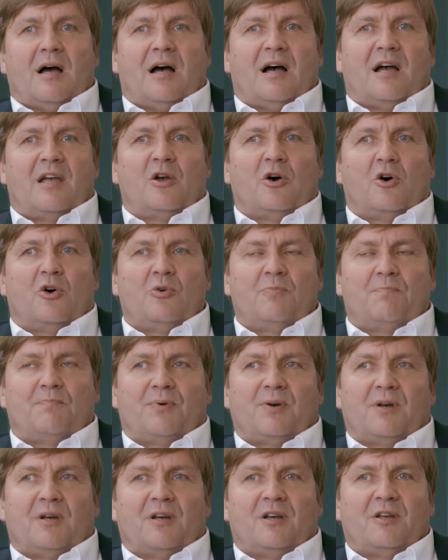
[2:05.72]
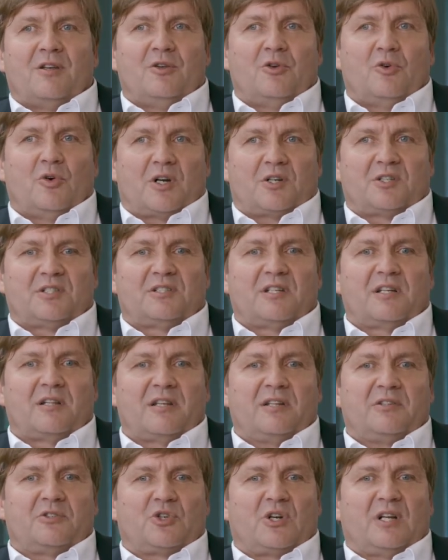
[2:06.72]
I hope you are
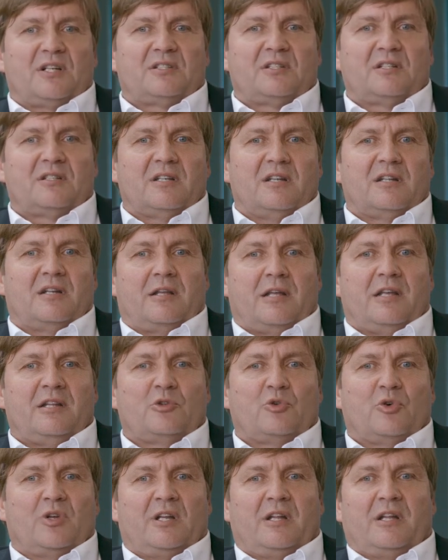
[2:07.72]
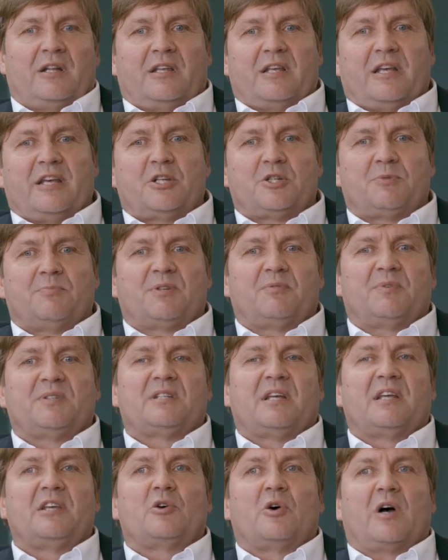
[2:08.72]
still interested into an engagement
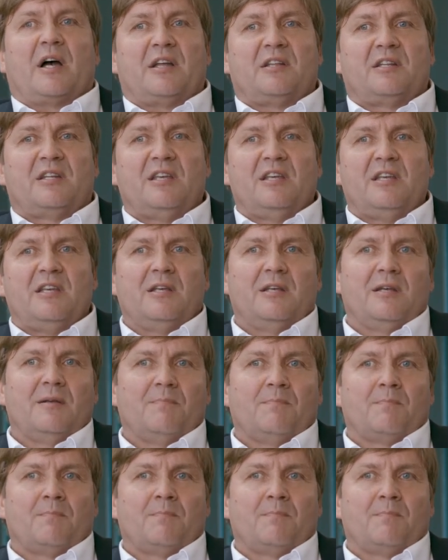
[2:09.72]
with AOIT.